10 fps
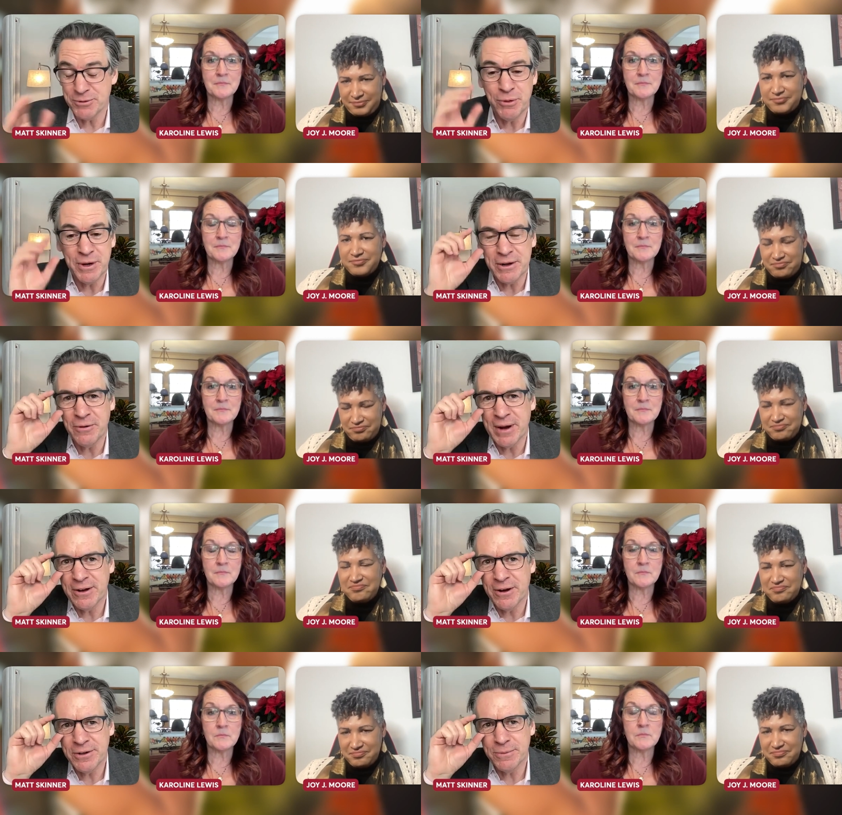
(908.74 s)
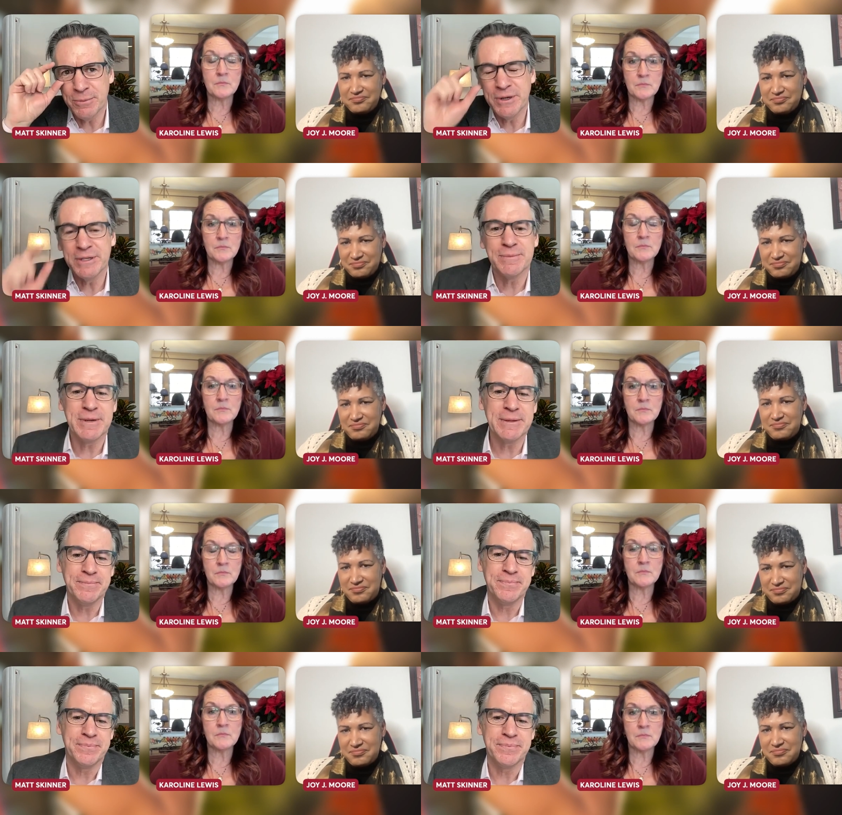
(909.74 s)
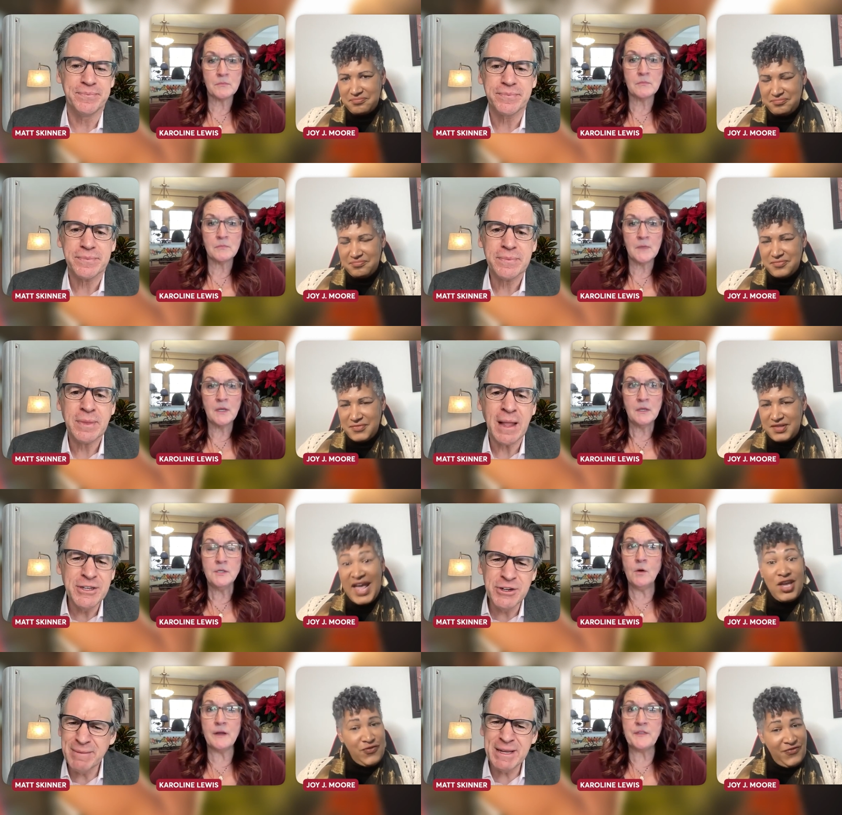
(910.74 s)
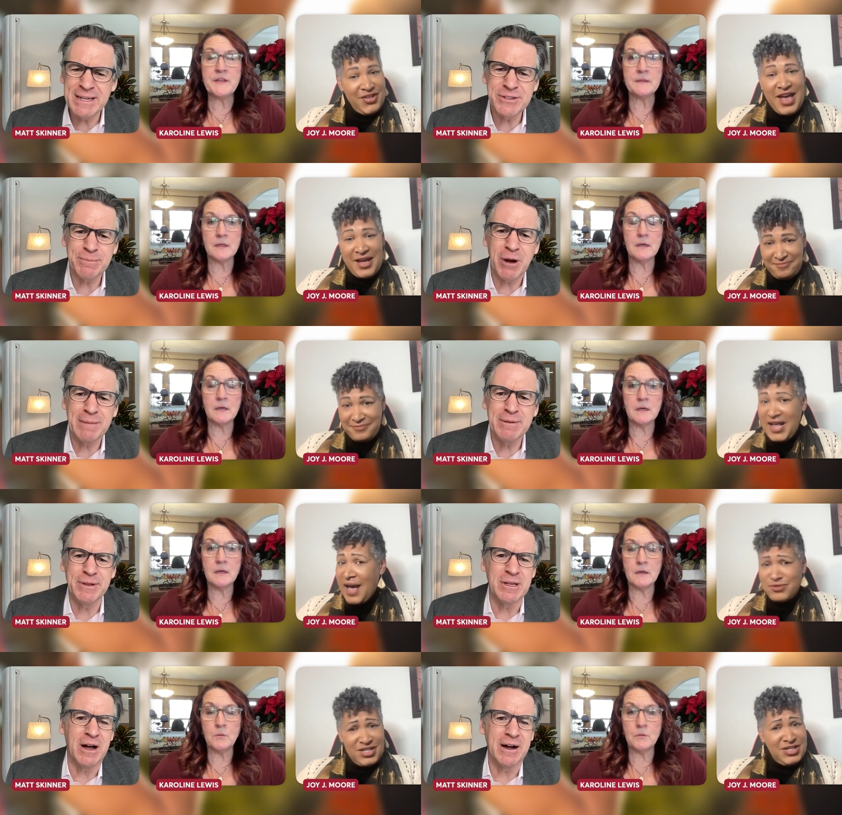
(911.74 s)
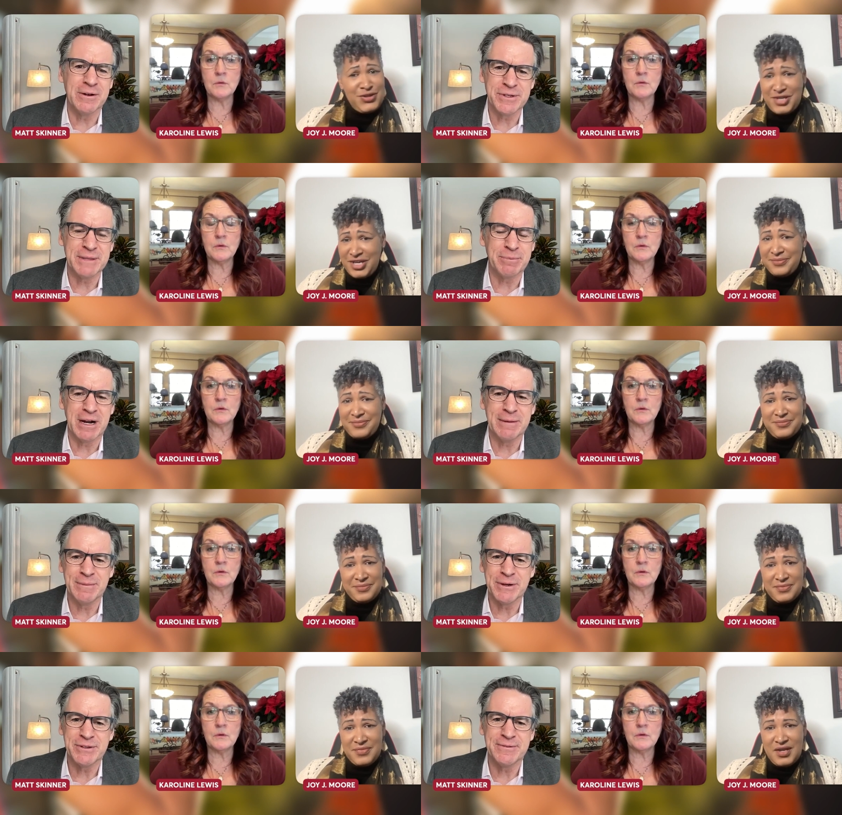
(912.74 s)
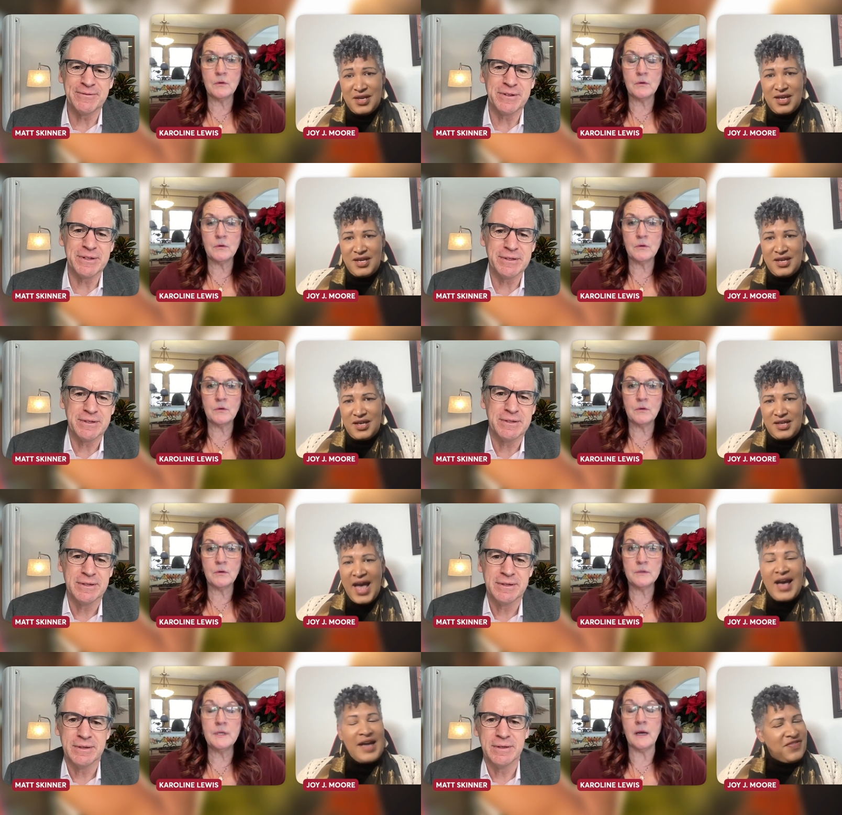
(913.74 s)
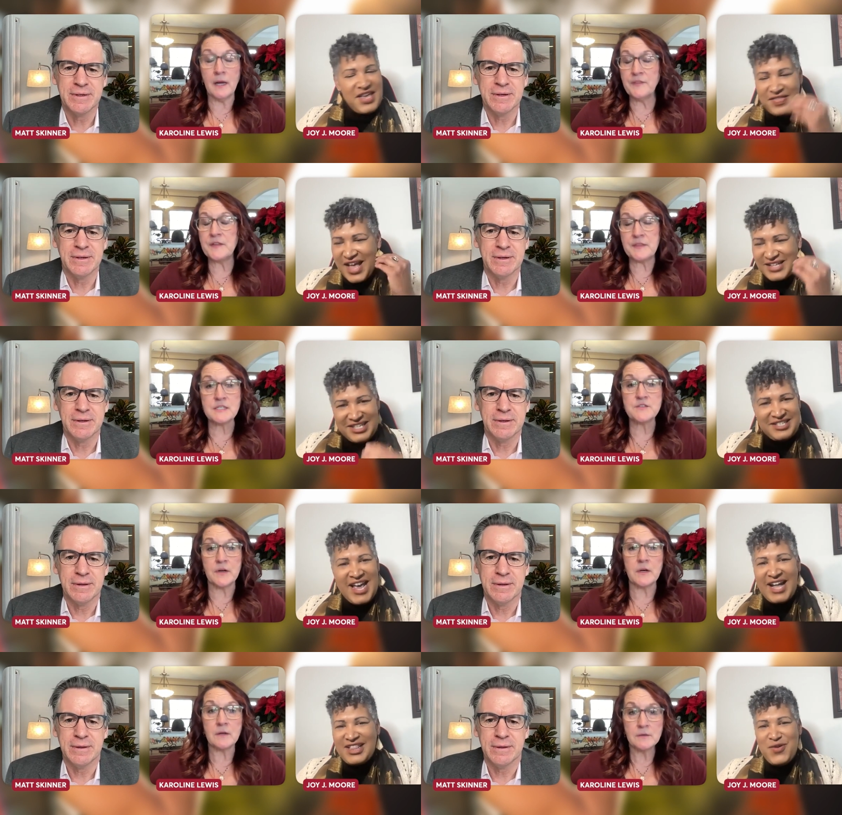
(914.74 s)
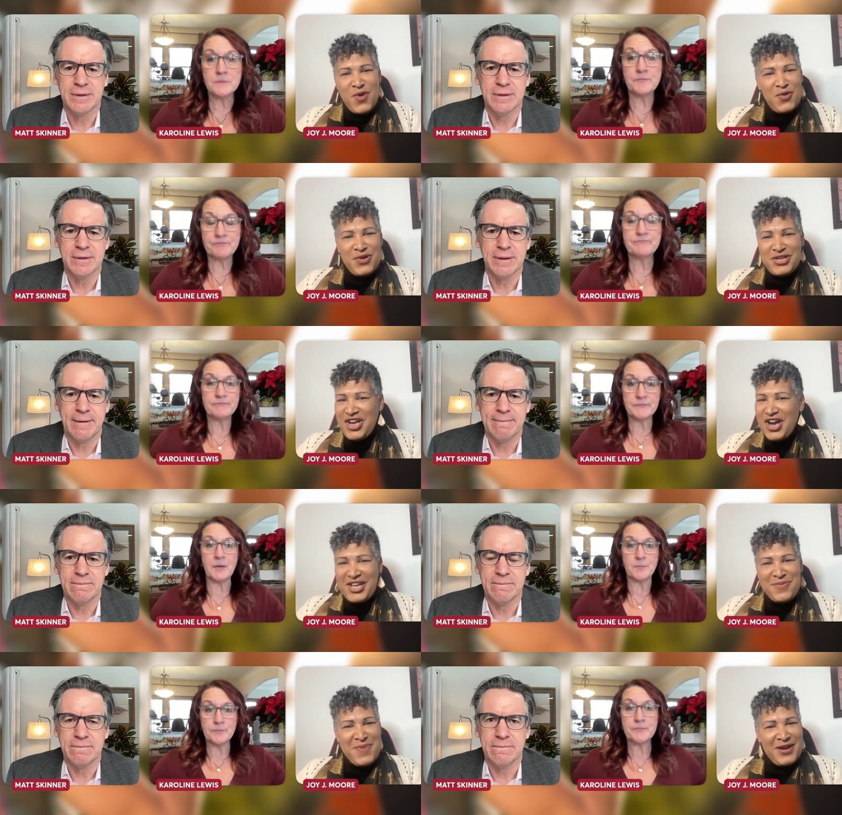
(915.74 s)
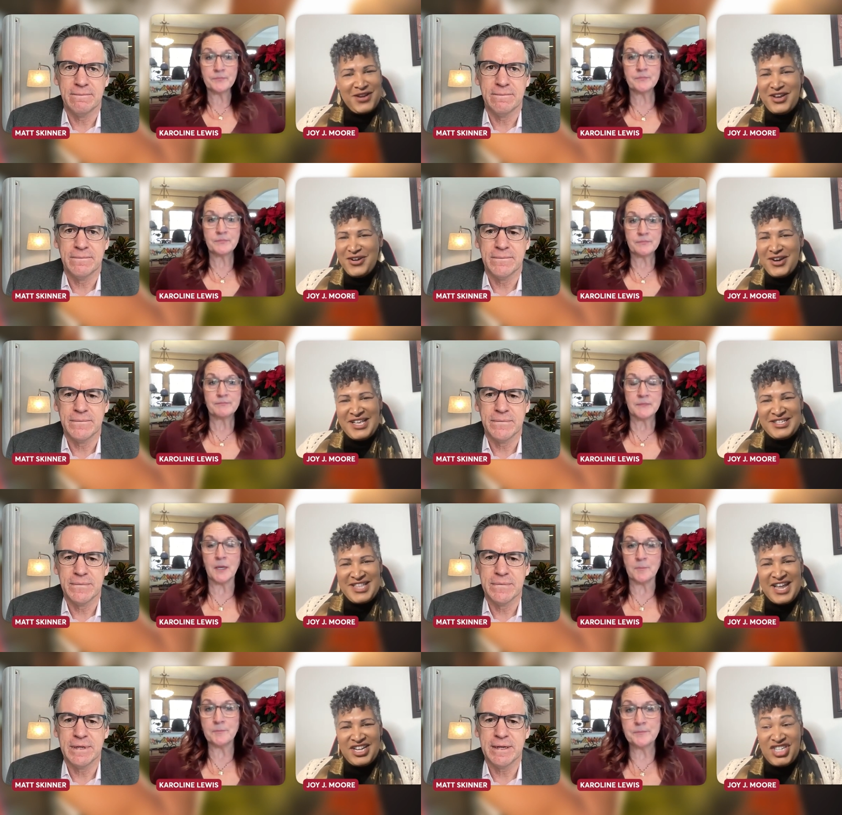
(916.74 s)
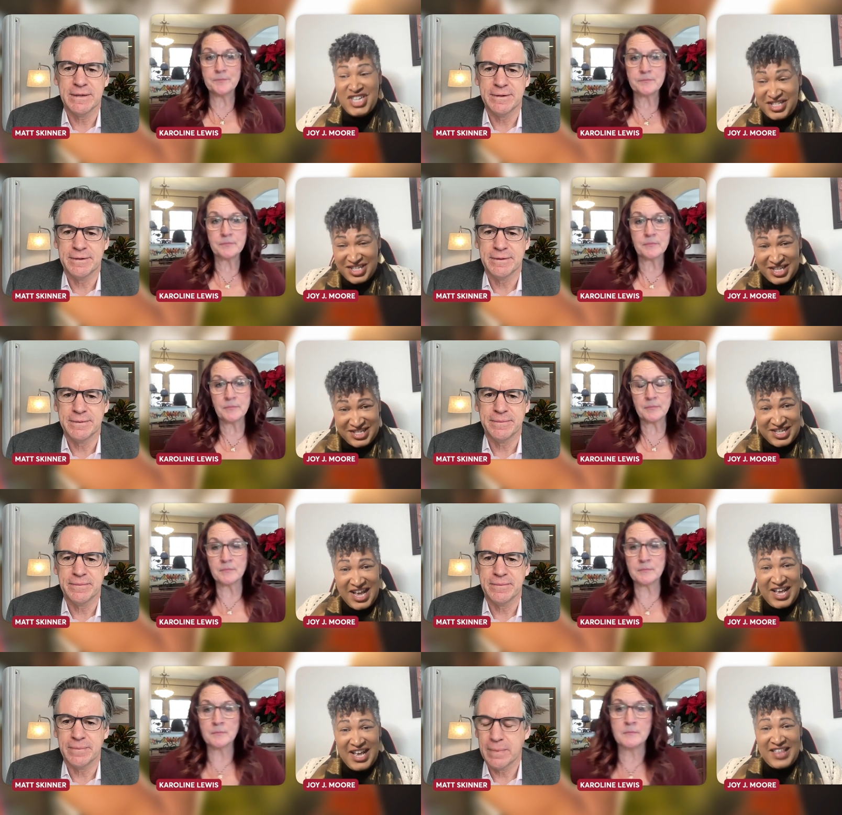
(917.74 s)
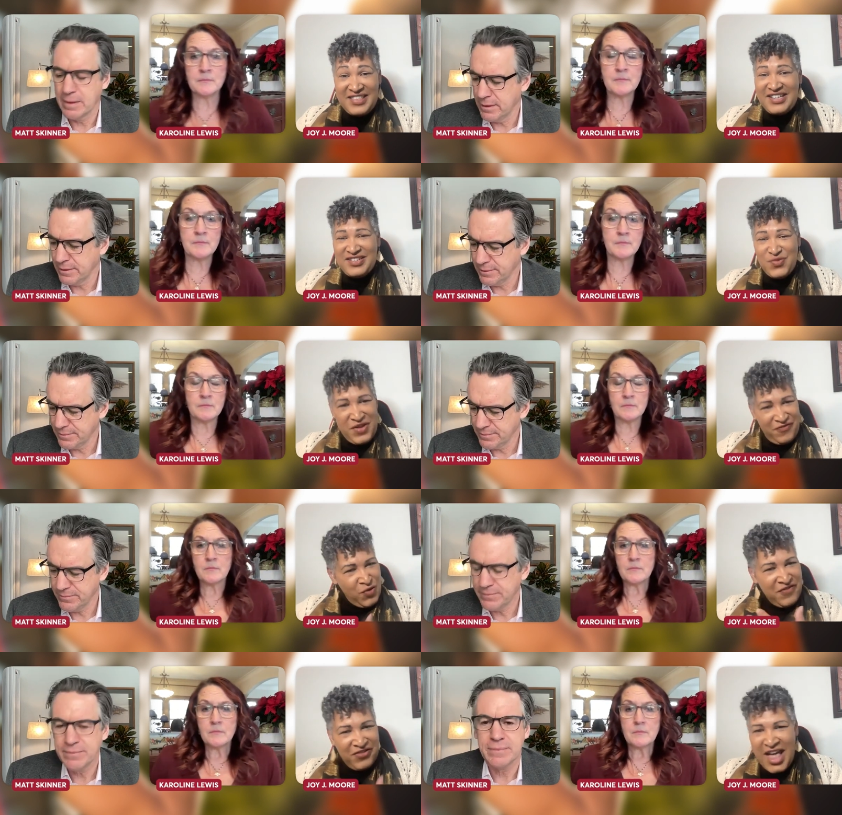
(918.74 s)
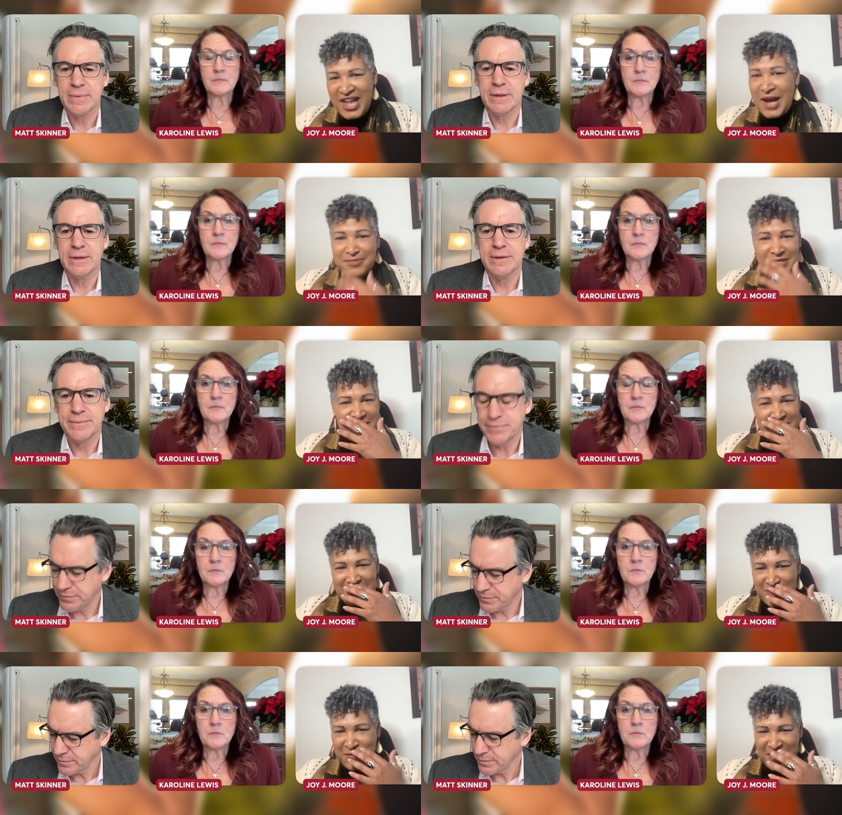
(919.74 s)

Speaker 1: your point and grant all your points. But you know, I mean, is the problem the law, or is it the problem our sinfulness? I
Speaker 2: think that's, exactly what we're talking about here. Is that yeah. Jesus? The, we've we've led up to this, so